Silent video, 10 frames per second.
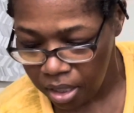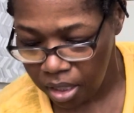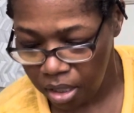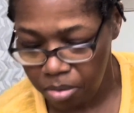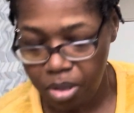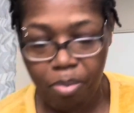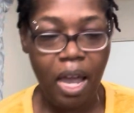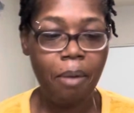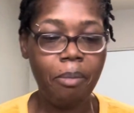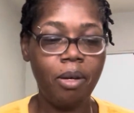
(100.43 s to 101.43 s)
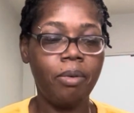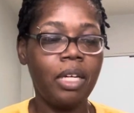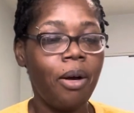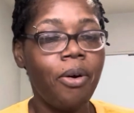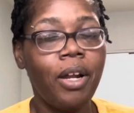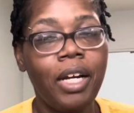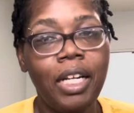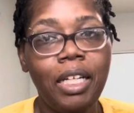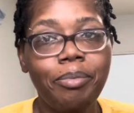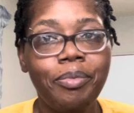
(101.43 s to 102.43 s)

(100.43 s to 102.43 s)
it was Pride Month when I ordered it.